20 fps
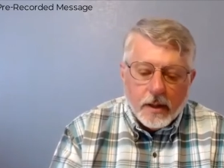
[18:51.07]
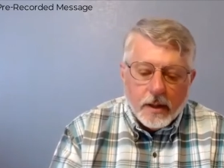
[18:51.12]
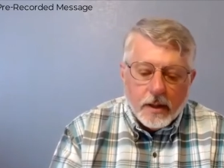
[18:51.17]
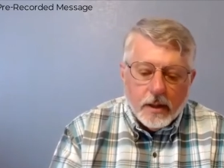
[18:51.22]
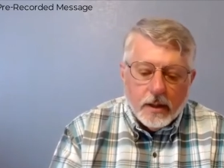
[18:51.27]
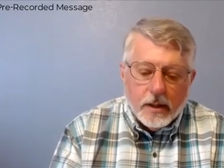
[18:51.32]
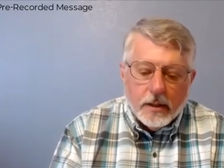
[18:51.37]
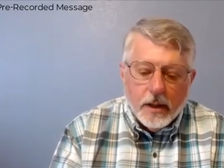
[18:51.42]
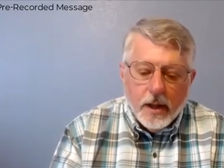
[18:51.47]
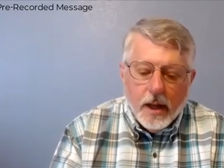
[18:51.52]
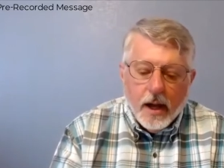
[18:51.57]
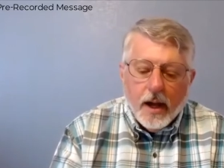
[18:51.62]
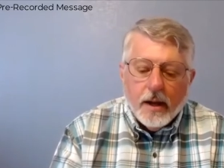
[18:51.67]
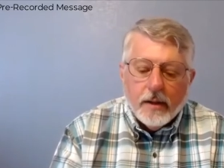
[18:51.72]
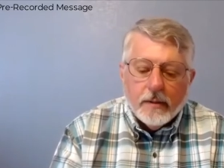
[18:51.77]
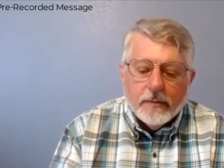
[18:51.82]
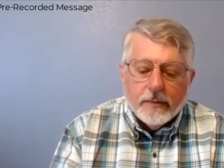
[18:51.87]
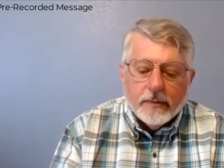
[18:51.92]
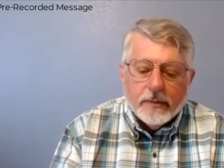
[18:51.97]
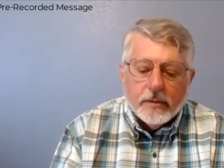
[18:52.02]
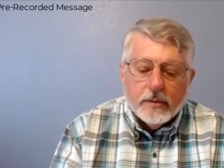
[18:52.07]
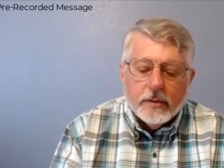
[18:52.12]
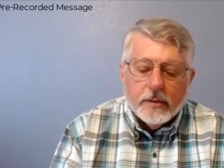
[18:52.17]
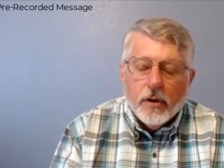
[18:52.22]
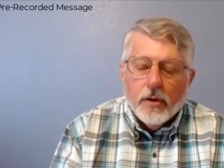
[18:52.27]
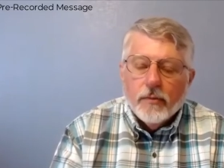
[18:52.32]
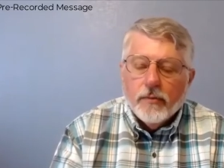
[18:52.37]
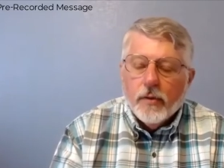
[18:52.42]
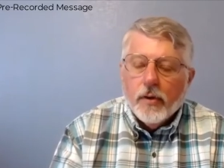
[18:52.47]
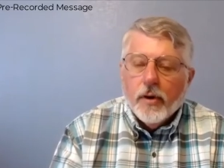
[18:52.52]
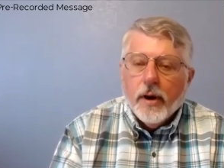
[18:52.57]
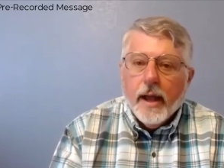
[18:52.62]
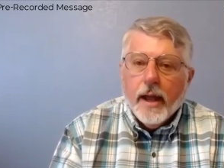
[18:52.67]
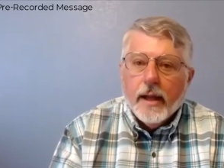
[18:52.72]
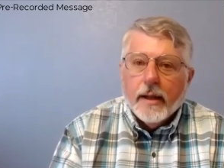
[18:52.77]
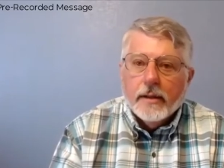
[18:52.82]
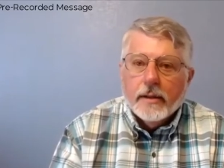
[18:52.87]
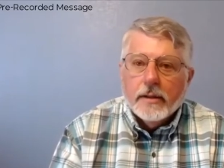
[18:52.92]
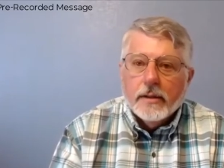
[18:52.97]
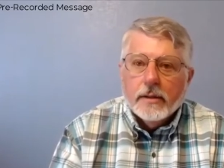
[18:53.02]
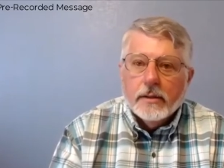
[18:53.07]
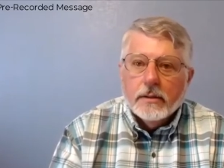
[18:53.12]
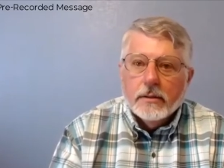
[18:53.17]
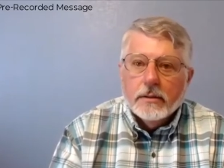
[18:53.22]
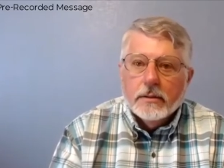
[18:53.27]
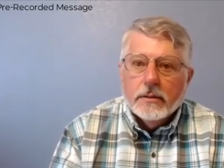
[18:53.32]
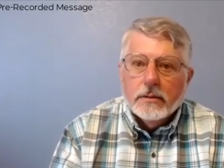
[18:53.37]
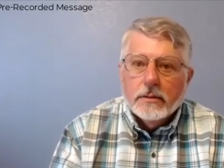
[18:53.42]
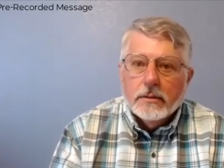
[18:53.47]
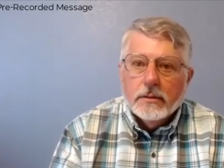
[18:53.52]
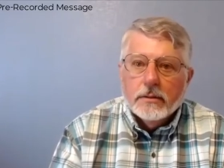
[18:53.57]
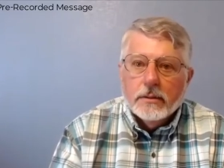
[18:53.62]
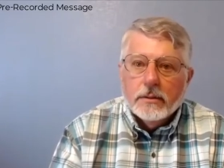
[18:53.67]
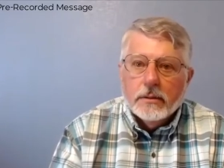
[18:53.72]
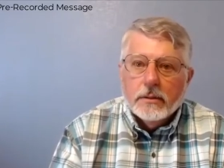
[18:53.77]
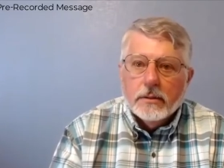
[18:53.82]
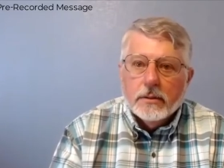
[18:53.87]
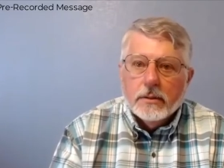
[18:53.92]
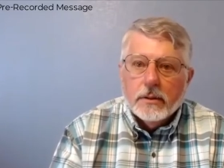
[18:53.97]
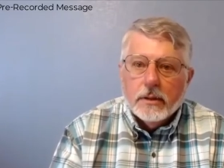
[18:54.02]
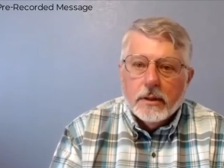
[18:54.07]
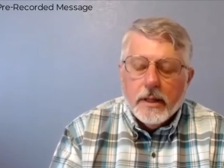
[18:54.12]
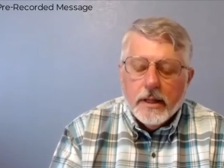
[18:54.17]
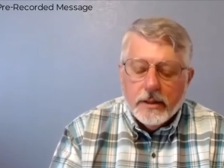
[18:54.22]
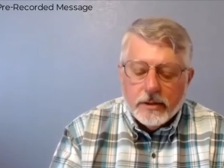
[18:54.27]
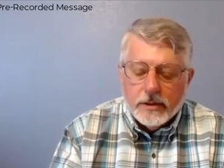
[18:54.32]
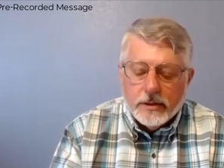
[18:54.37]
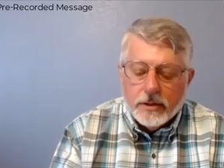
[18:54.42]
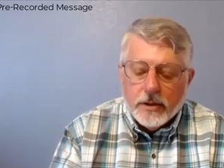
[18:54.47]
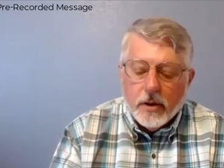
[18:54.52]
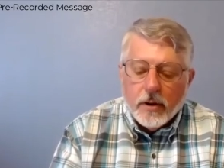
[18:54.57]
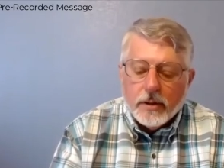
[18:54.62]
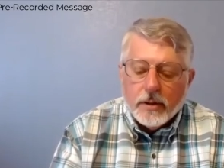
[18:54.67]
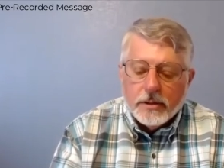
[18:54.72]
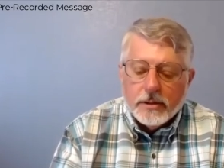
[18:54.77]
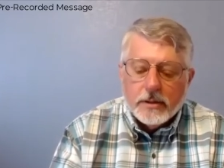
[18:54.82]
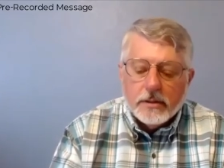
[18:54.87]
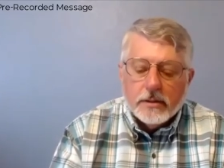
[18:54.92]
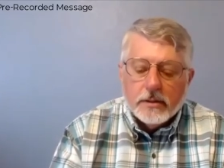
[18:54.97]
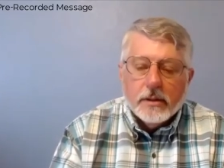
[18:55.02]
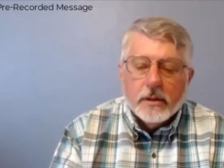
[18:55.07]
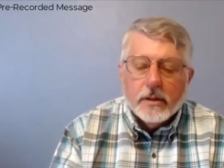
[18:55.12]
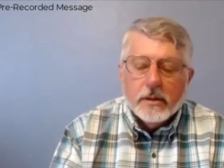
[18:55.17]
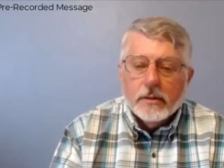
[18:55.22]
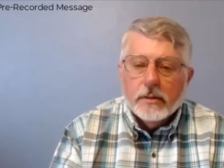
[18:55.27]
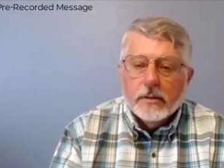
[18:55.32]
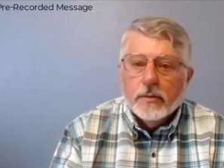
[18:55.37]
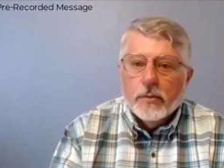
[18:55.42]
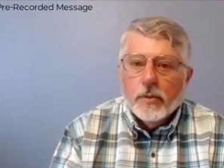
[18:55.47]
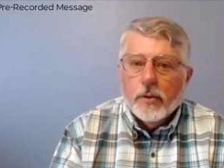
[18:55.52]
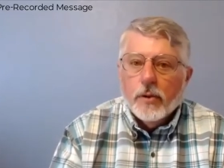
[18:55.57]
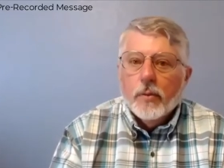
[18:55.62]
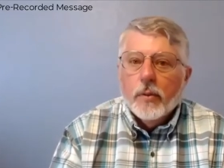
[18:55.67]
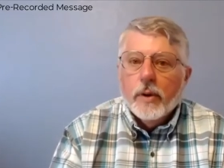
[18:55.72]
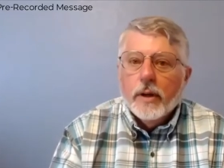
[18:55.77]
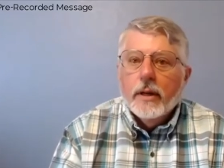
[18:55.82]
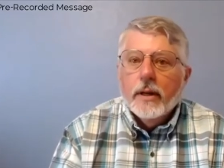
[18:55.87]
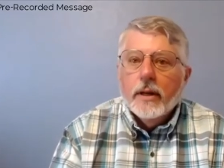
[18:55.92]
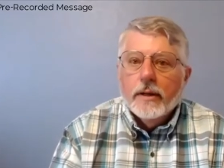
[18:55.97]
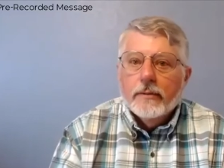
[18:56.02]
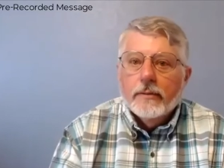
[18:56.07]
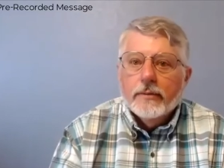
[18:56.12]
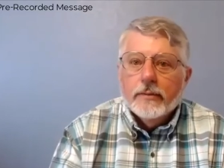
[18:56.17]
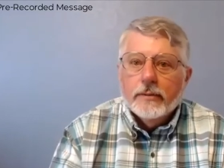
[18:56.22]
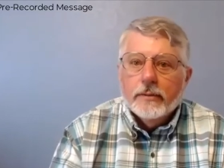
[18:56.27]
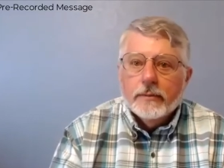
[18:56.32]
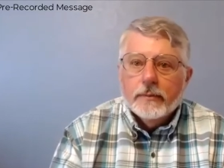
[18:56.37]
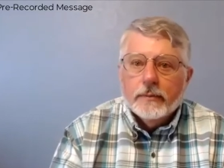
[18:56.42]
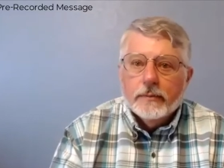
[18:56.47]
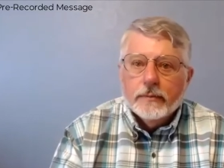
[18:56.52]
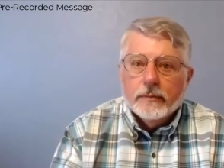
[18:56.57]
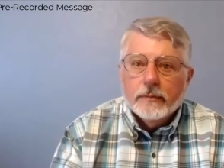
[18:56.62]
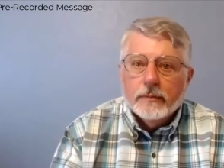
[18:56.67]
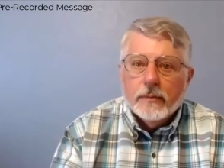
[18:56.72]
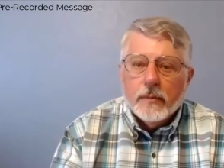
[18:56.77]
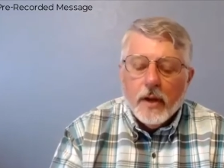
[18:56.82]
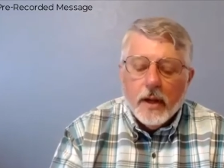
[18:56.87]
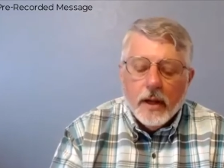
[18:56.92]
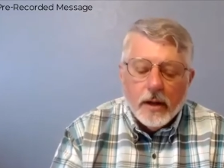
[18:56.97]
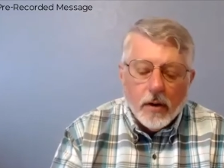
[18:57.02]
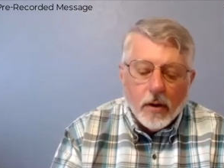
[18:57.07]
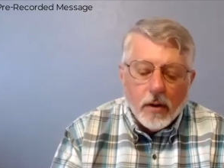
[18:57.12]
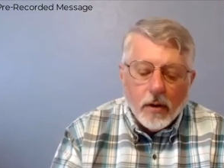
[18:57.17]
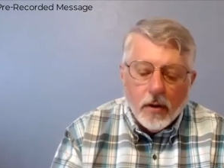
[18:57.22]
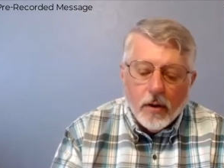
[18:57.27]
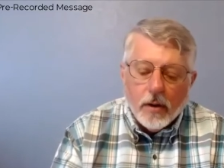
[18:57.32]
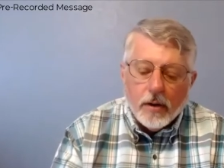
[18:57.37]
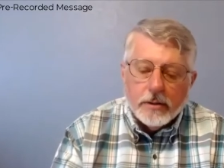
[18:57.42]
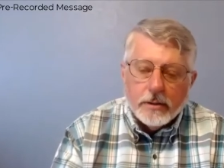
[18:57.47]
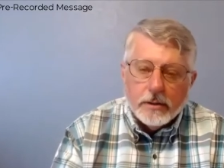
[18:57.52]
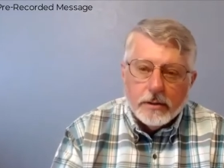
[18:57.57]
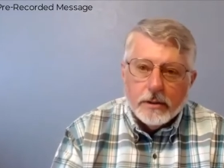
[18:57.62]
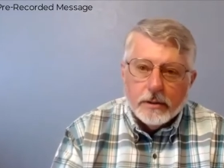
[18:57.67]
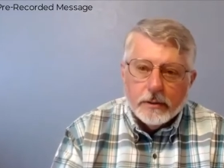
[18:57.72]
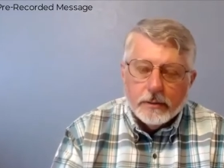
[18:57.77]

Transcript: Love over hate. It starts where we live, in our hearts.